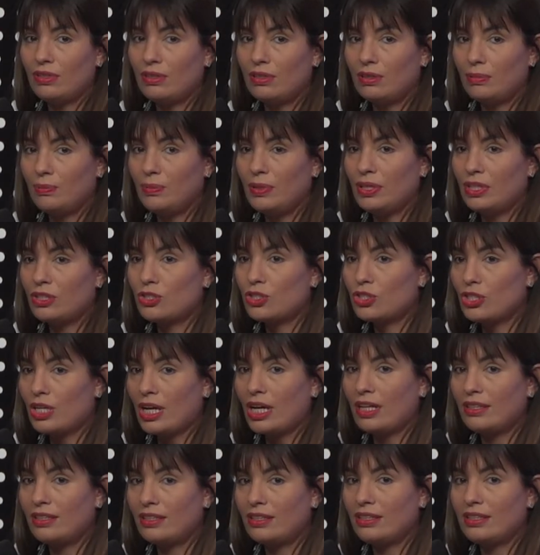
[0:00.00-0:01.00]
big
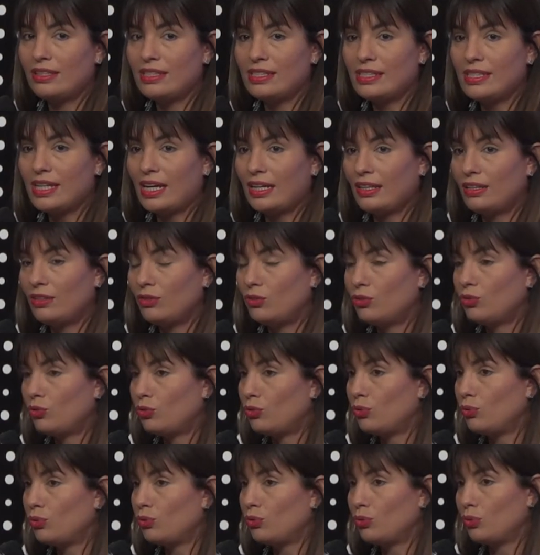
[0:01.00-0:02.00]
Schneider decided
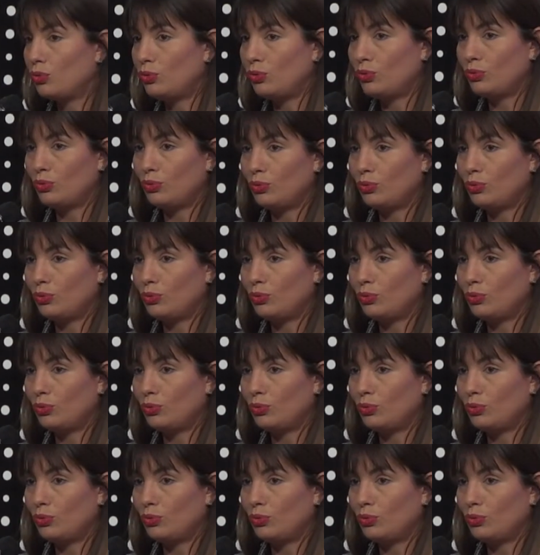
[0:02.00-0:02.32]
to